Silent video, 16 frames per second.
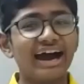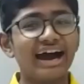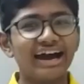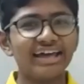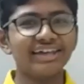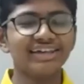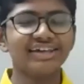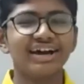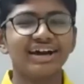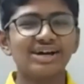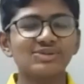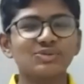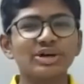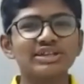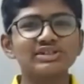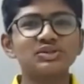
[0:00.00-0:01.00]
I,
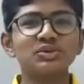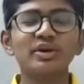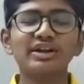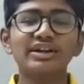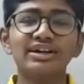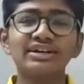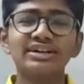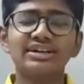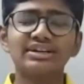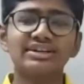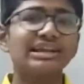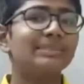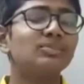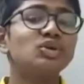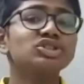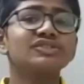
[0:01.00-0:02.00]
Agwai Suvarnam,
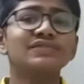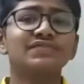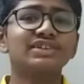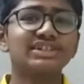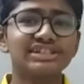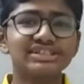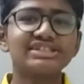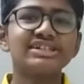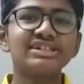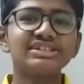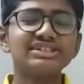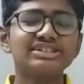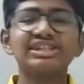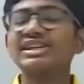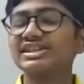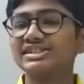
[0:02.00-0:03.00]
did most of the research,